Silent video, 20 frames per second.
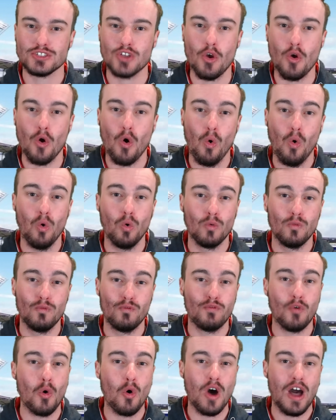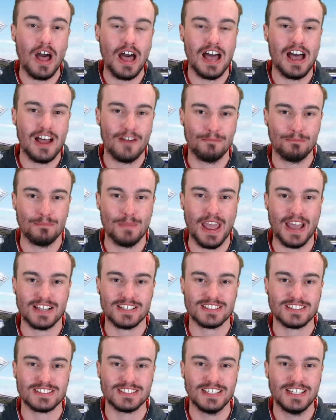So all four
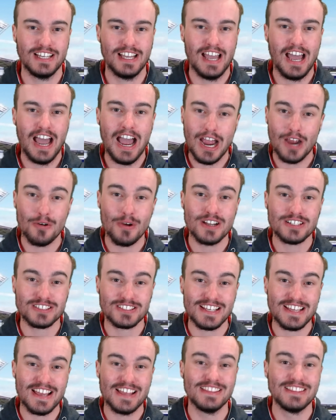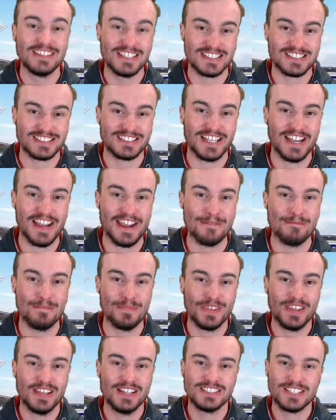halfbacks are actually in this
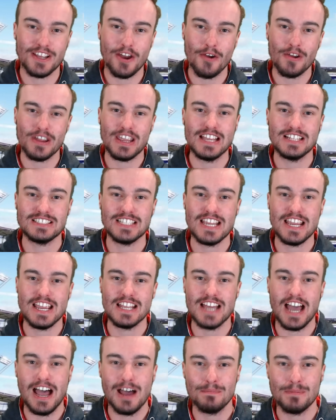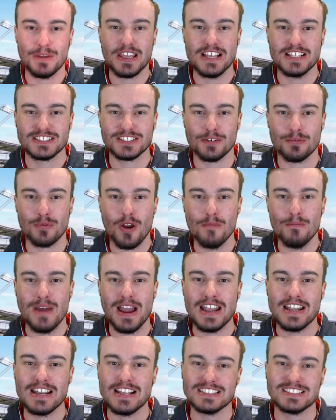team to go head-to-head up against the
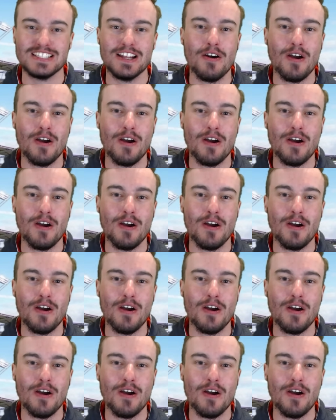Romanians.